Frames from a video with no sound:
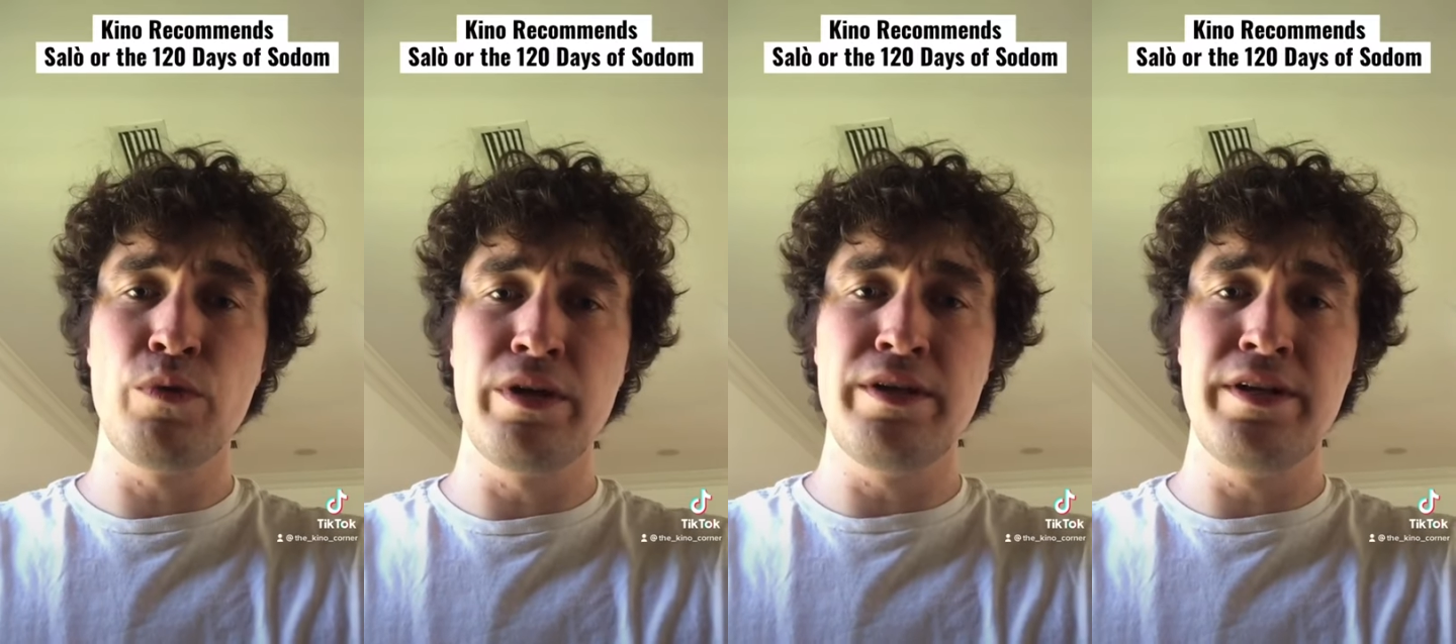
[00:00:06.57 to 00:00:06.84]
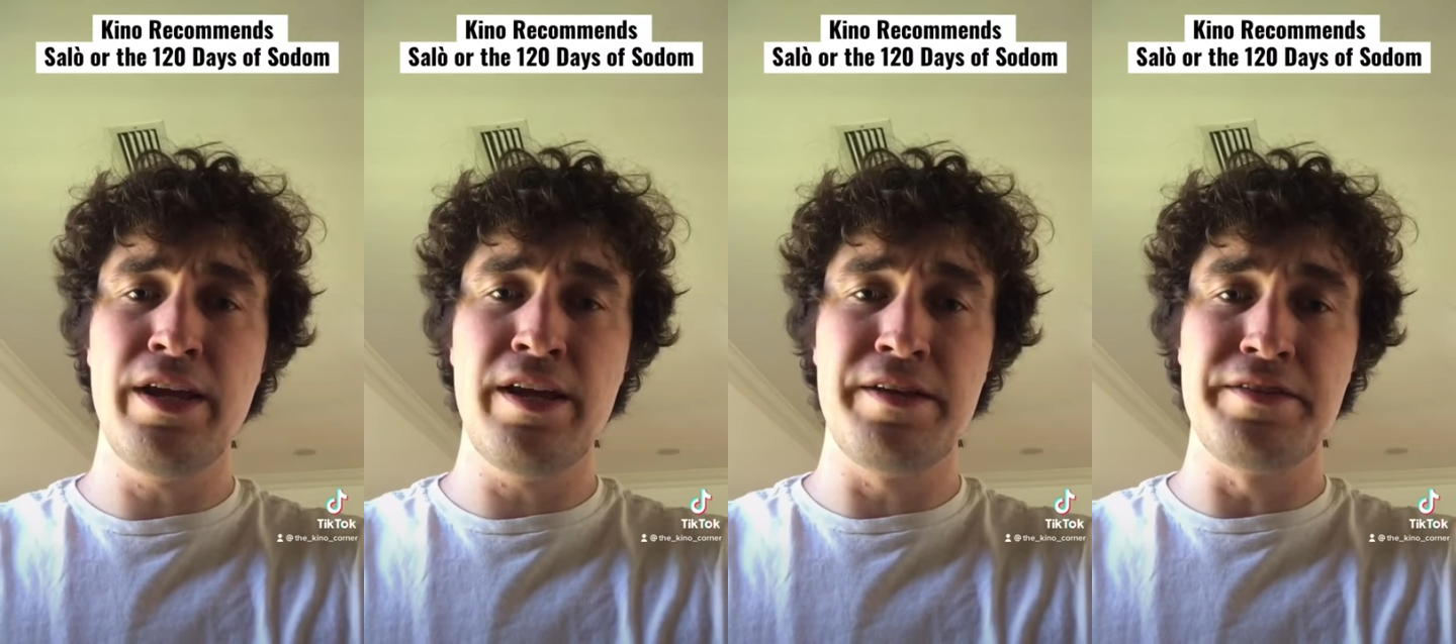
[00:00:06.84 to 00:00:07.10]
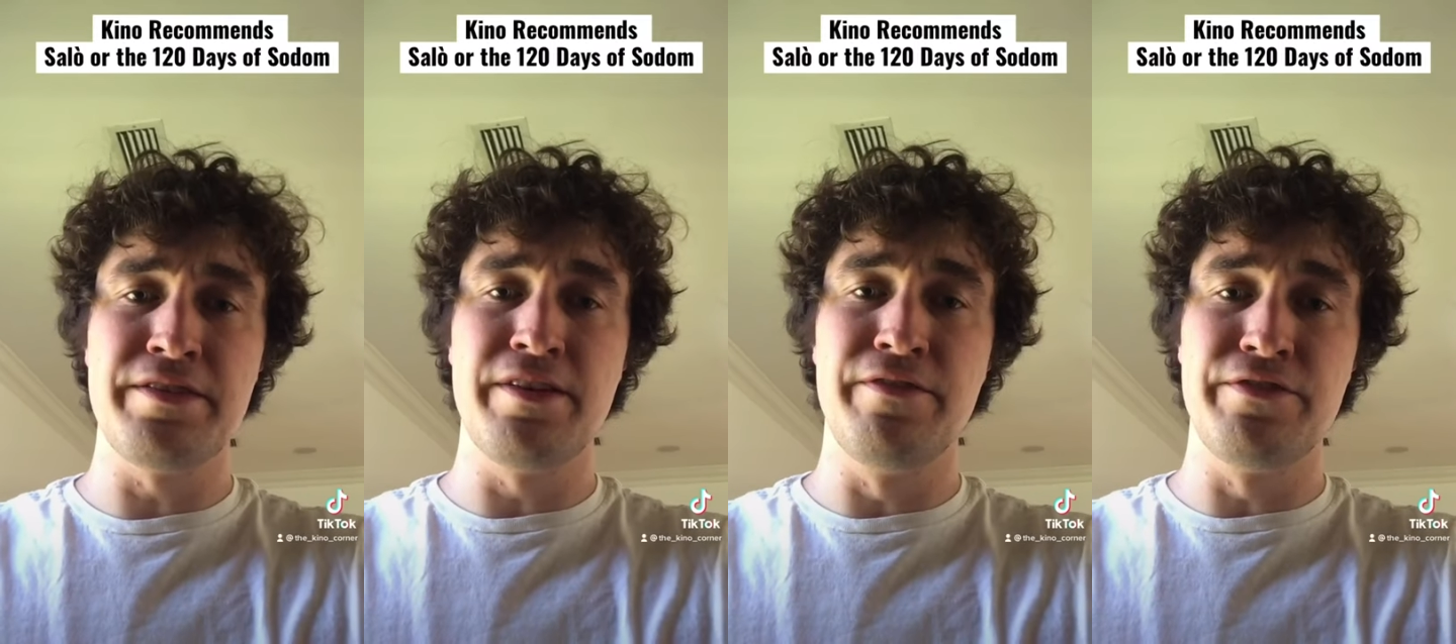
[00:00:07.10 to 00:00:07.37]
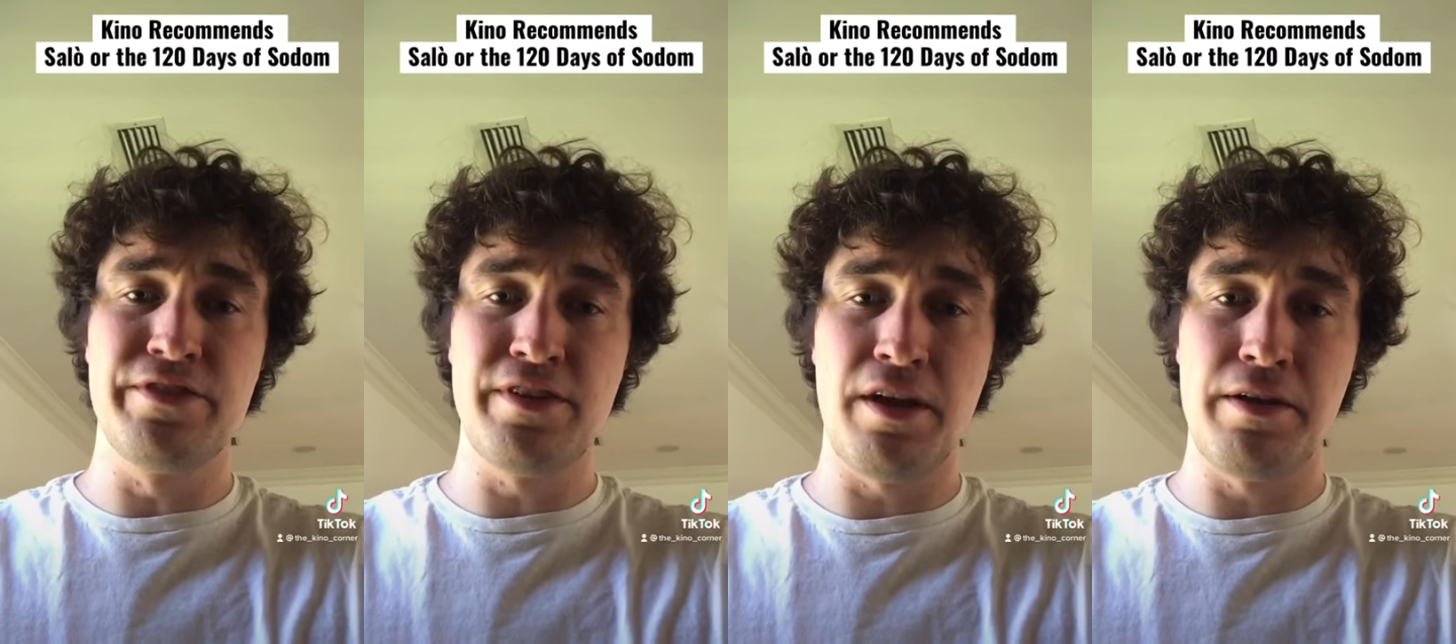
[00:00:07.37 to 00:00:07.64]
Days of
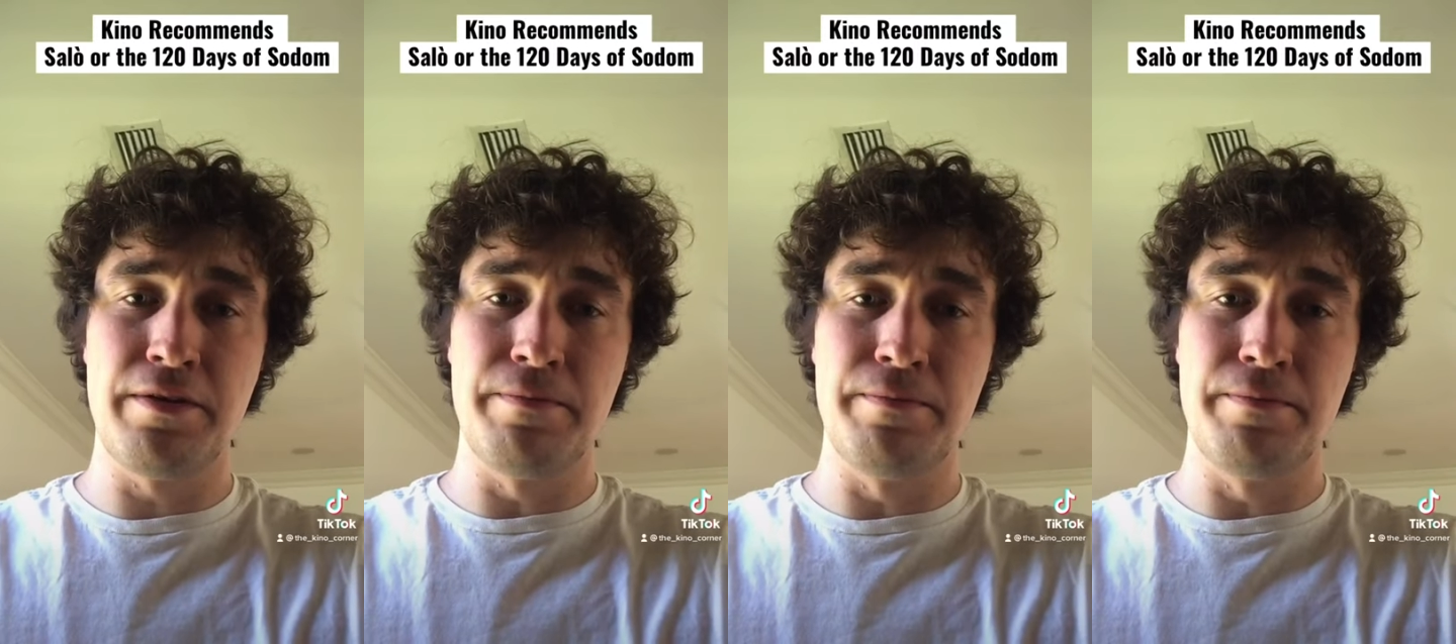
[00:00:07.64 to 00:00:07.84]
Sodom.